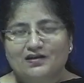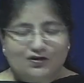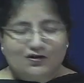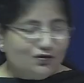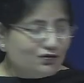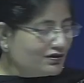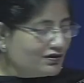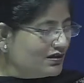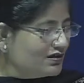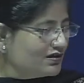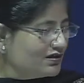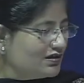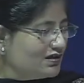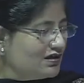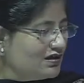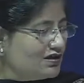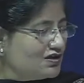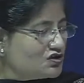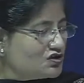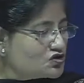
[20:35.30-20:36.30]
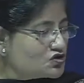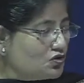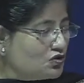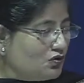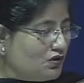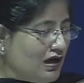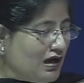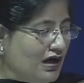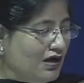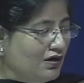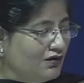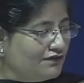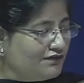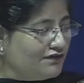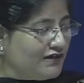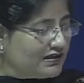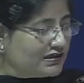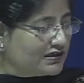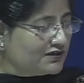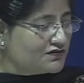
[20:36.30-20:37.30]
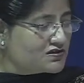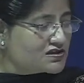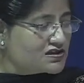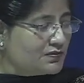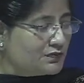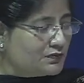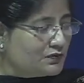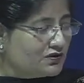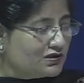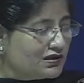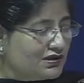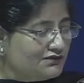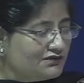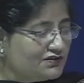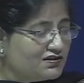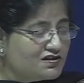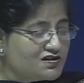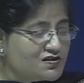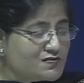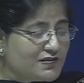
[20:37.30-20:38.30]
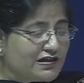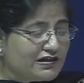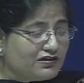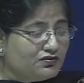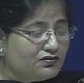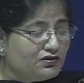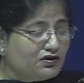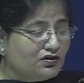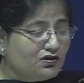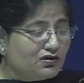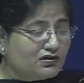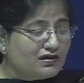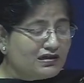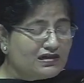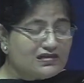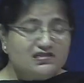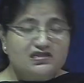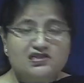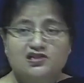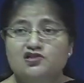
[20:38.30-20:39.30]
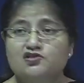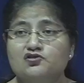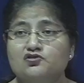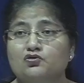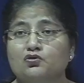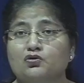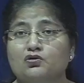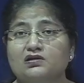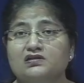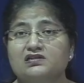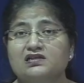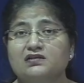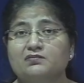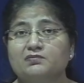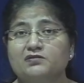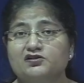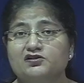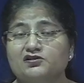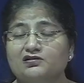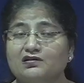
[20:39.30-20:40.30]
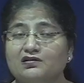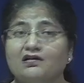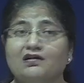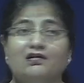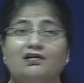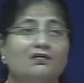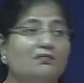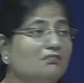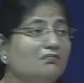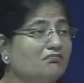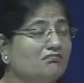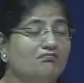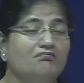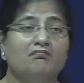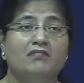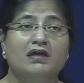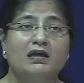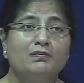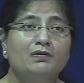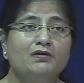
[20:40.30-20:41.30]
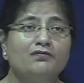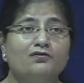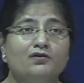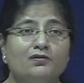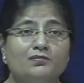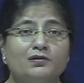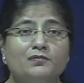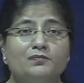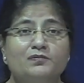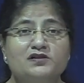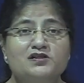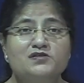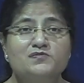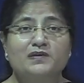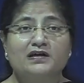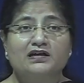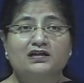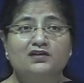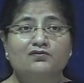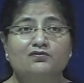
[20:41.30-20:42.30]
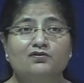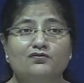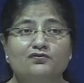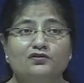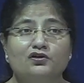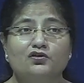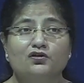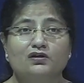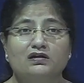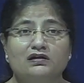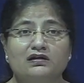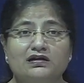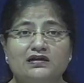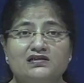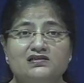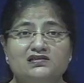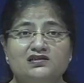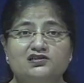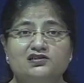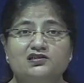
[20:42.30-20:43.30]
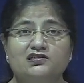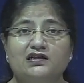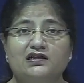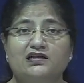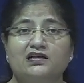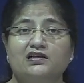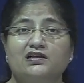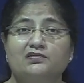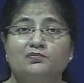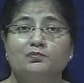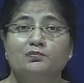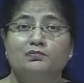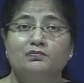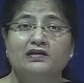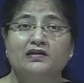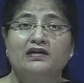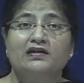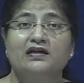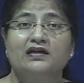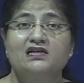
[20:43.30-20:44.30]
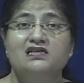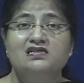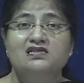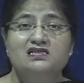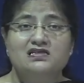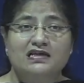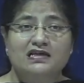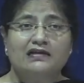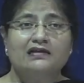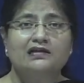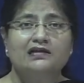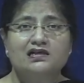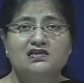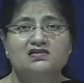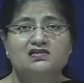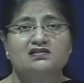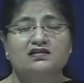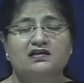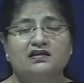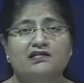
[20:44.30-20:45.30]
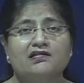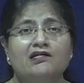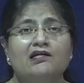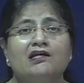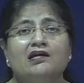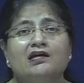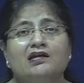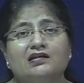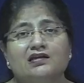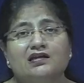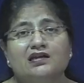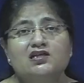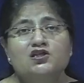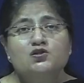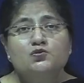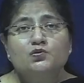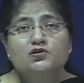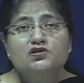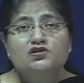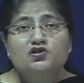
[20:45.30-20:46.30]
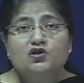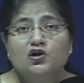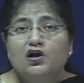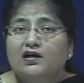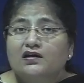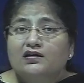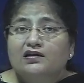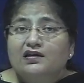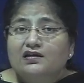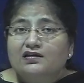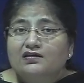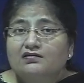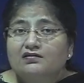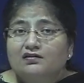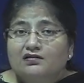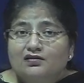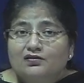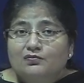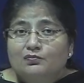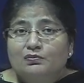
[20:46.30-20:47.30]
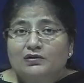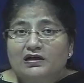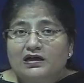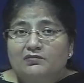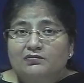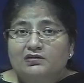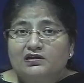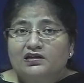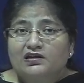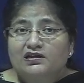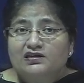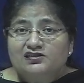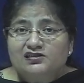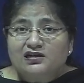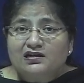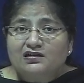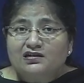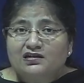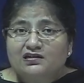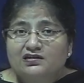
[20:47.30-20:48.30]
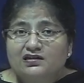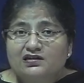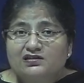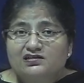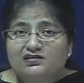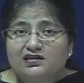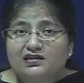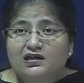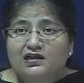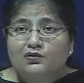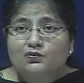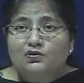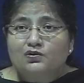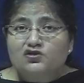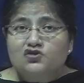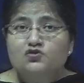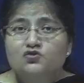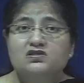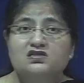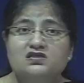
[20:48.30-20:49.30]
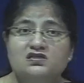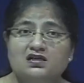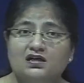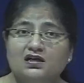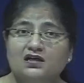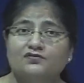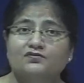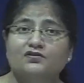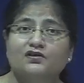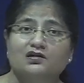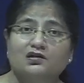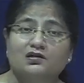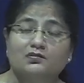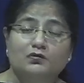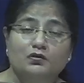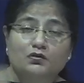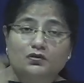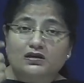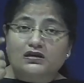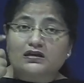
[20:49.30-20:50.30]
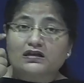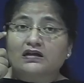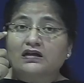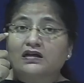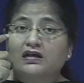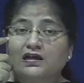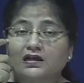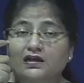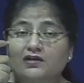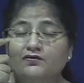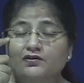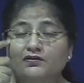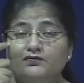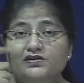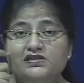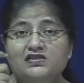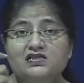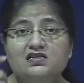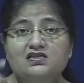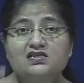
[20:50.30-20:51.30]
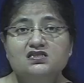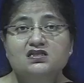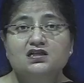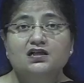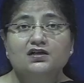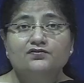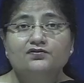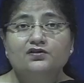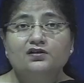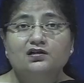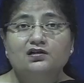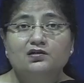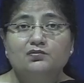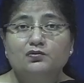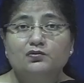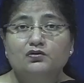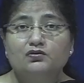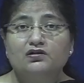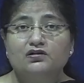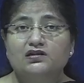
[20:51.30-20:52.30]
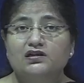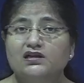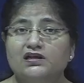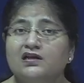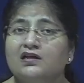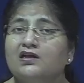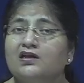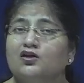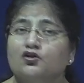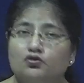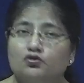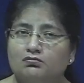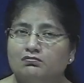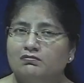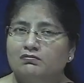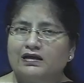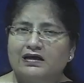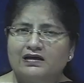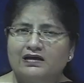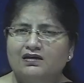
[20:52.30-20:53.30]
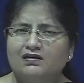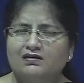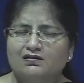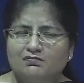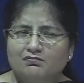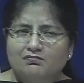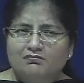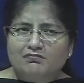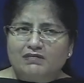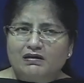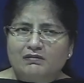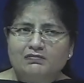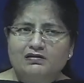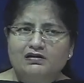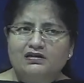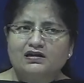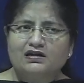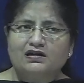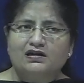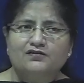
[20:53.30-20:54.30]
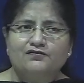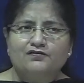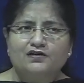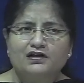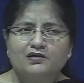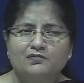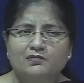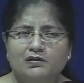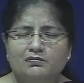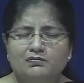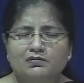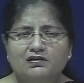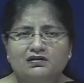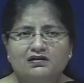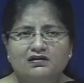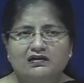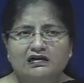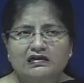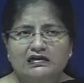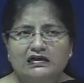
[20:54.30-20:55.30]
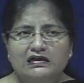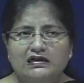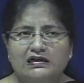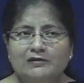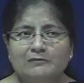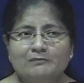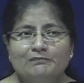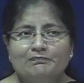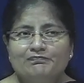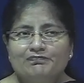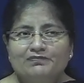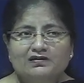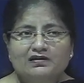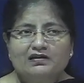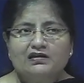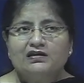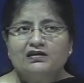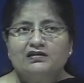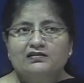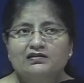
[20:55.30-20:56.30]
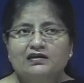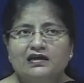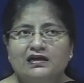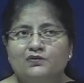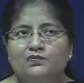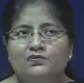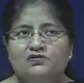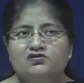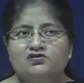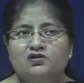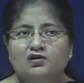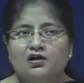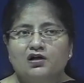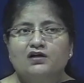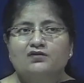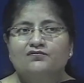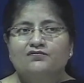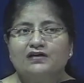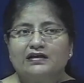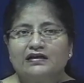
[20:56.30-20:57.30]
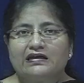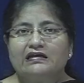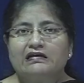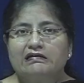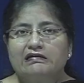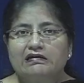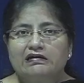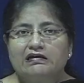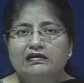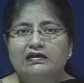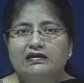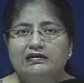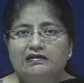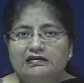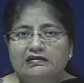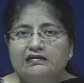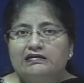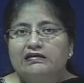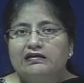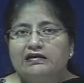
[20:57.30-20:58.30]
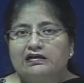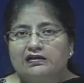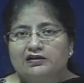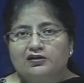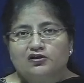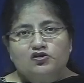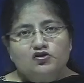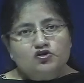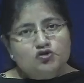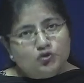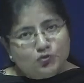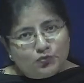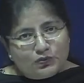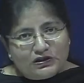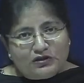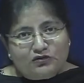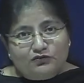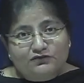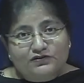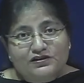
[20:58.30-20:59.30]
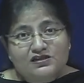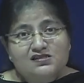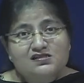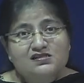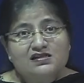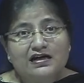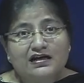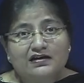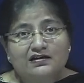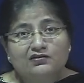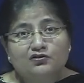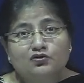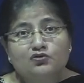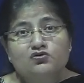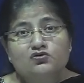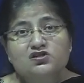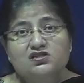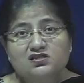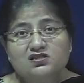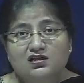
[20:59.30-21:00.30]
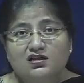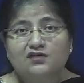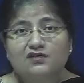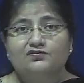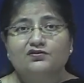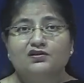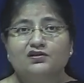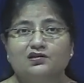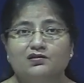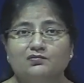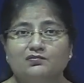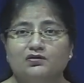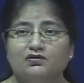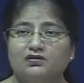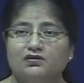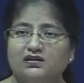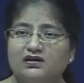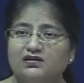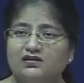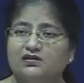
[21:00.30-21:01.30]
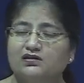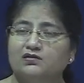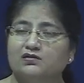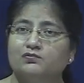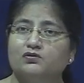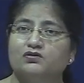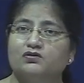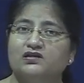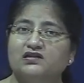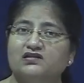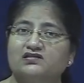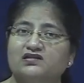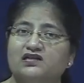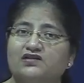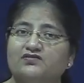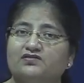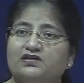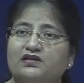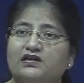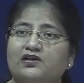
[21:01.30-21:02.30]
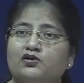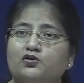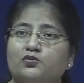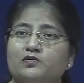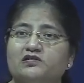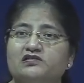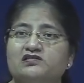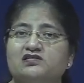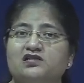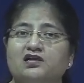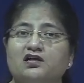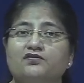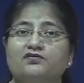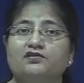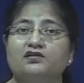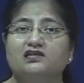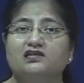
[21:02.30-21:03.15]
Okay, so how effective is the program with respect to the organization's goals and mission? Maybe from the perspective of the organization that had sent us there, this was not their primary agenda. The agenda was to serve the community. Now, when we say serve the community, to my memory, if I remember correctly, that was not very clearly detailed. So we just had to serve the community. The community said we need to be served